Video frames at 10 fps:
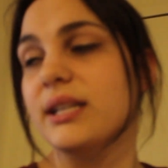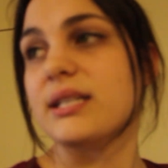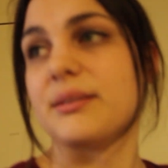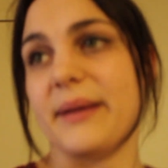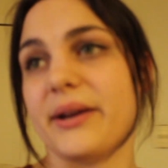
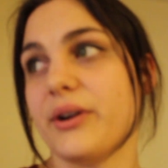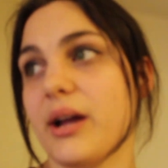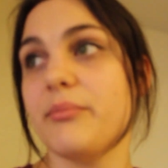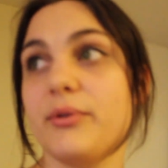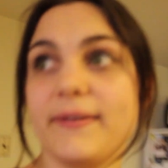Doesn't matter.
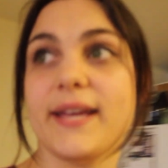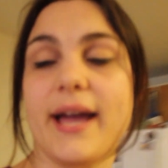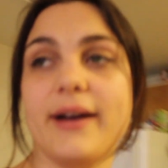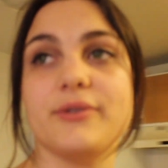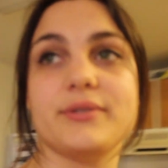I'm moving
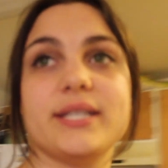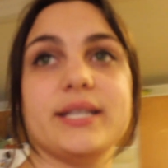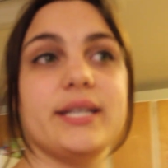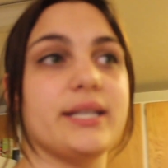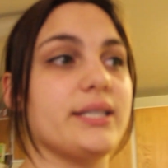out
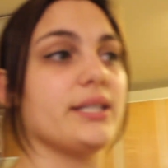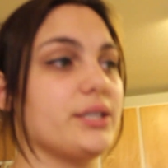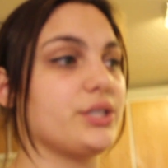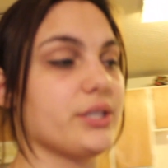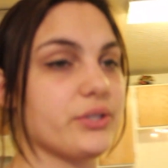
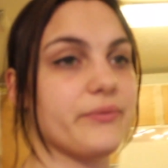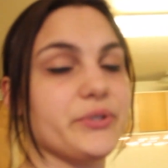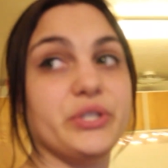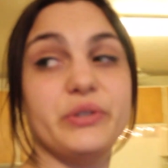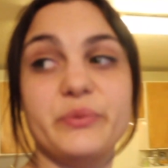in just over
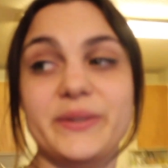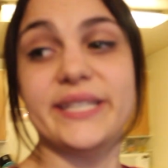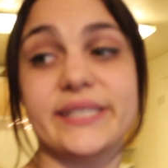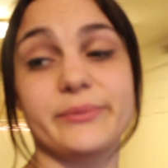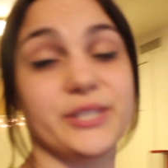2
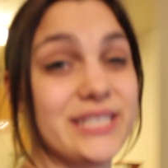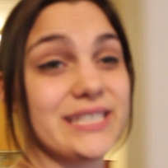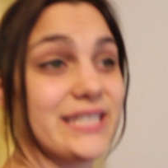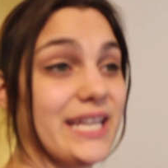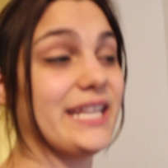weeks, which is
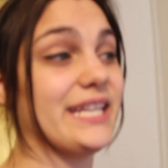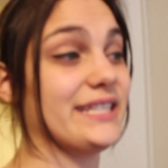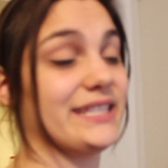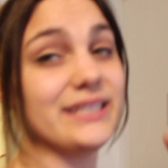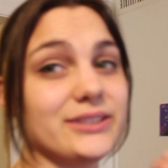exciting
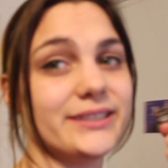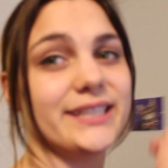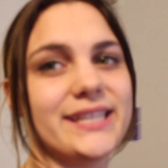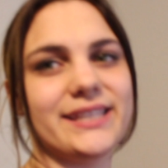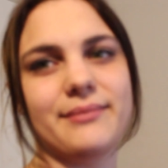and scary
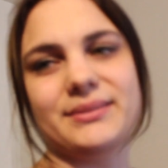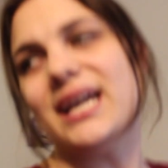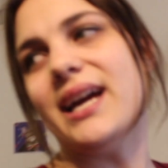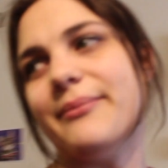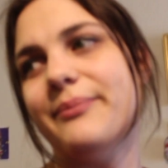at the same
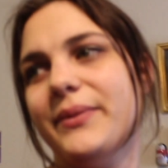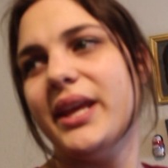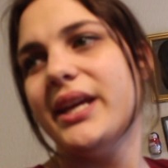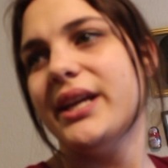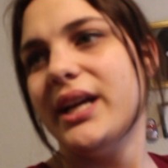time.
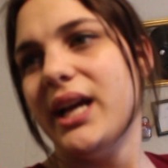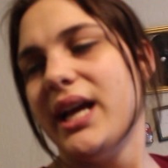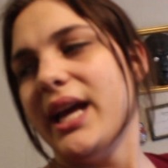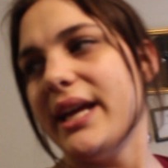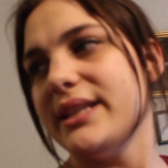
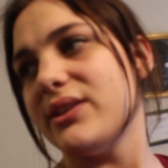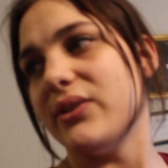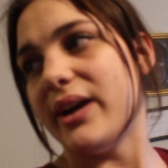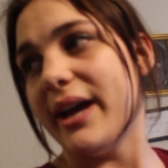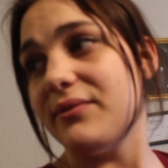And
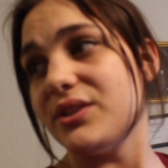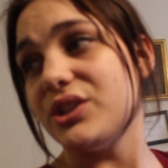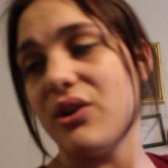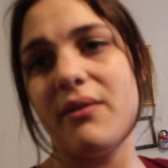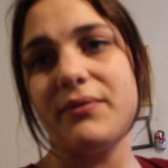so I have to
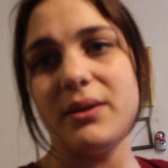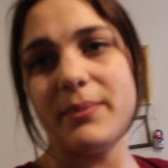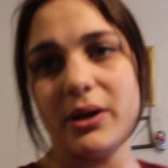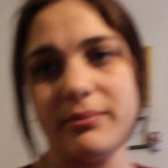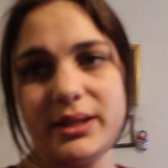show off the
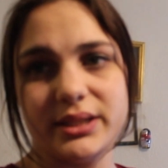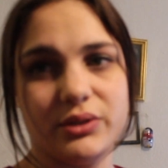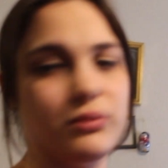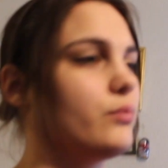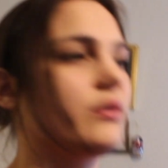apartment
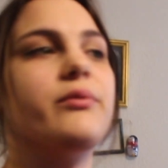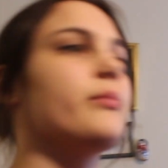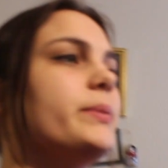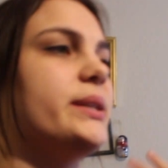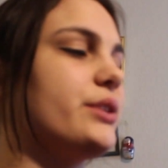to one of the
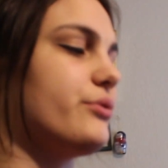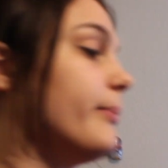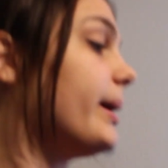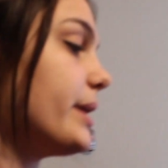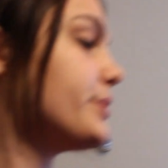potential
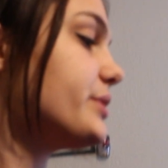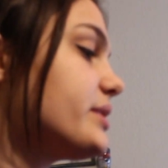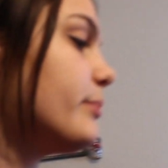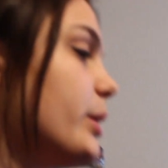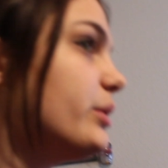buyers
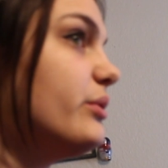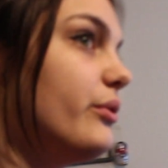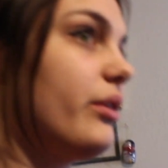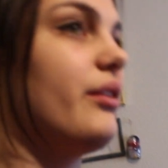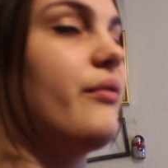
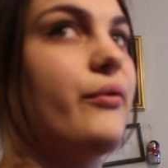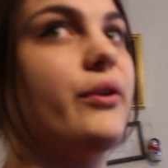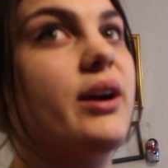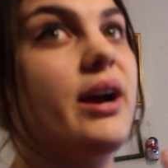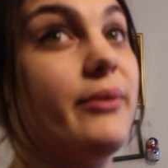tomorrow.
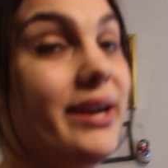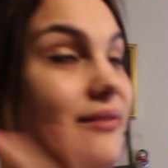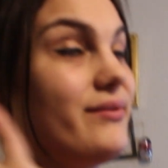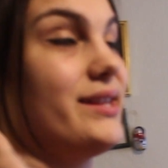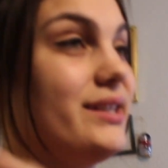Therefore, I want
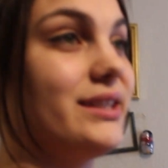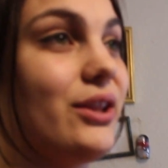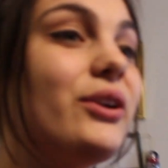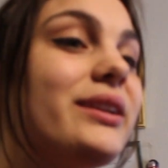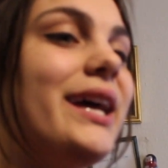everything to
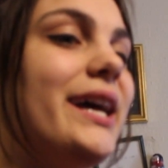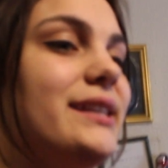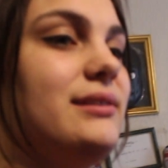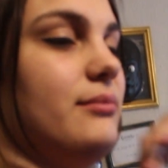look nice.